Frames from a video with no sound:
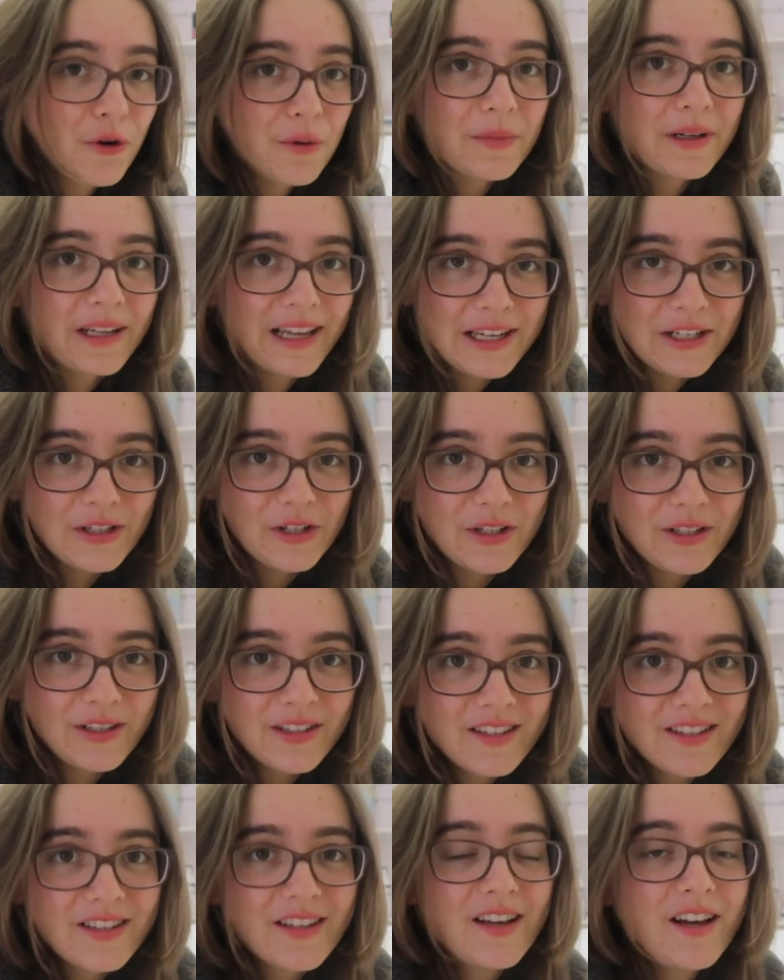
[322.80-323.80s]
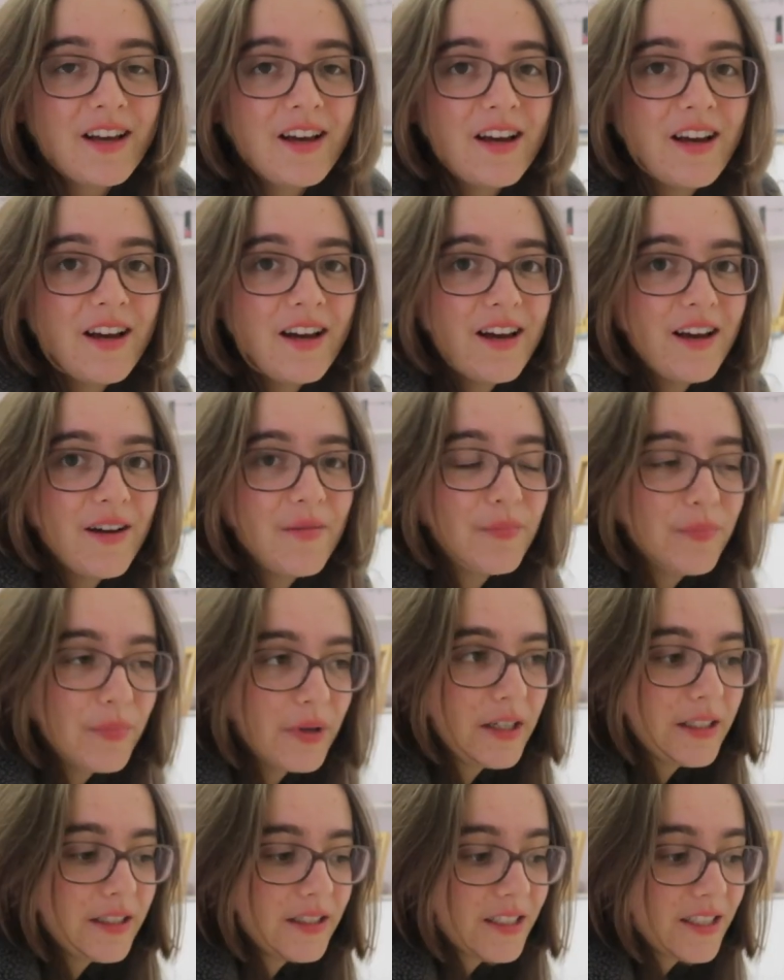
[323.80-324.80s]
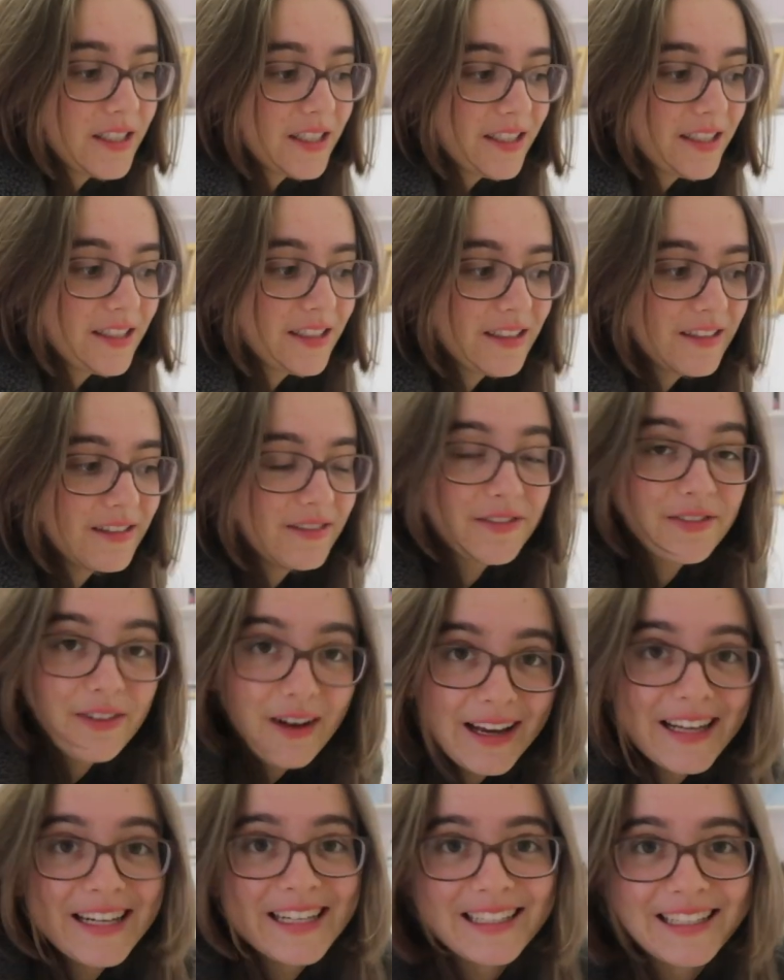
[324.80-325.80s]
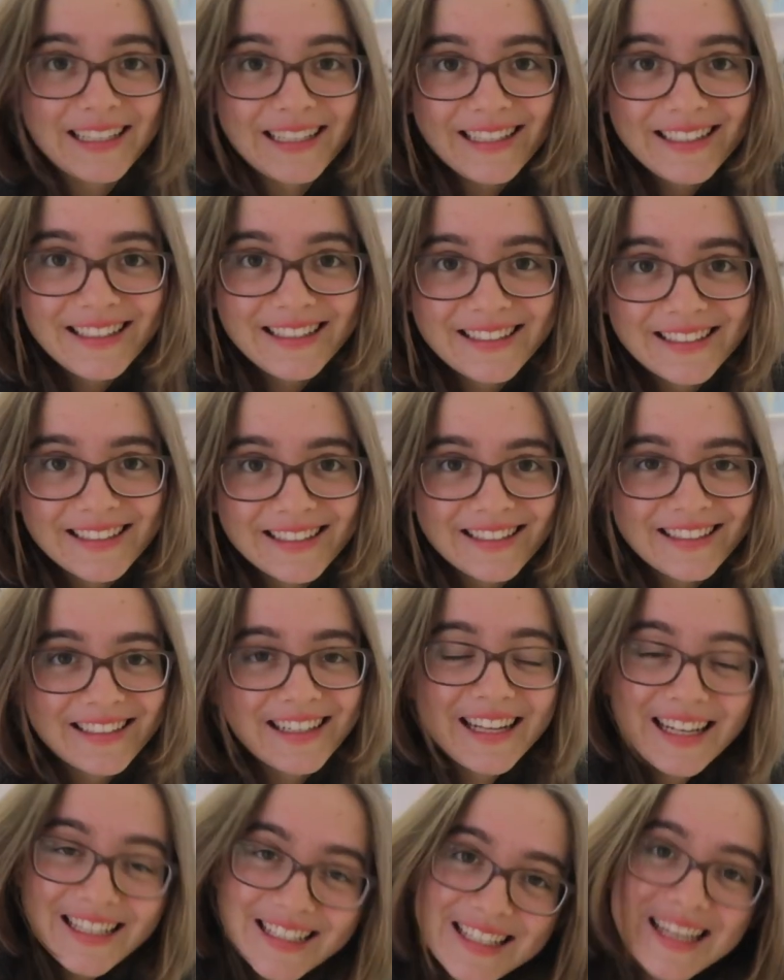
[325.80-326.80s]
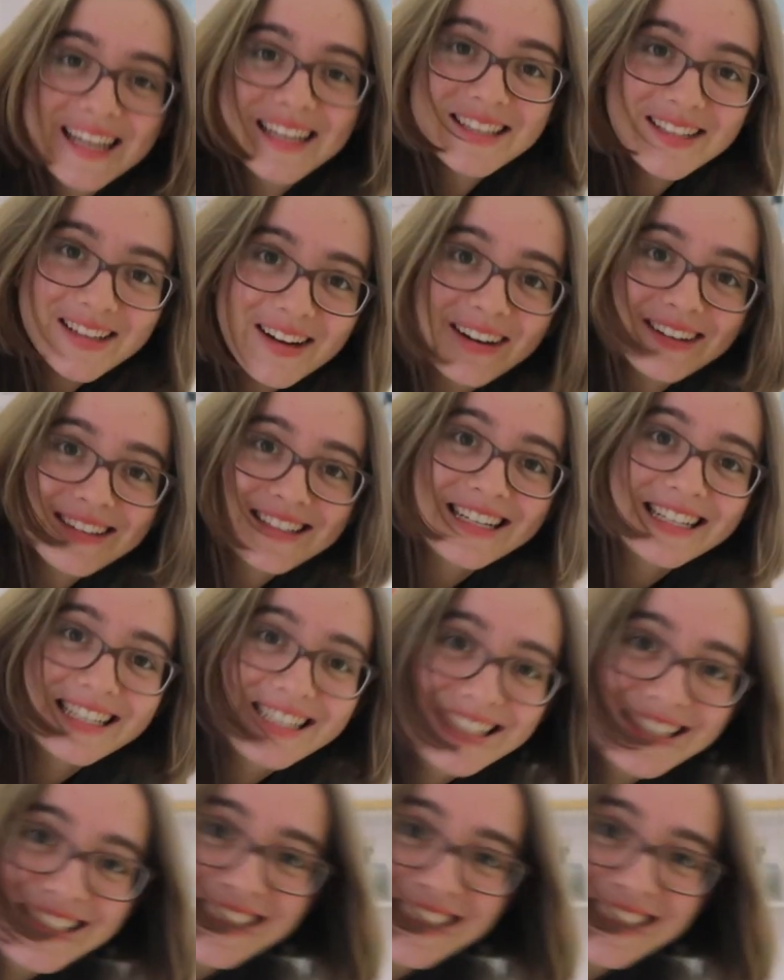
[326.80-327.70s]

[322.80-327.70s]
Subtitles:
complications, but finally, let's get started.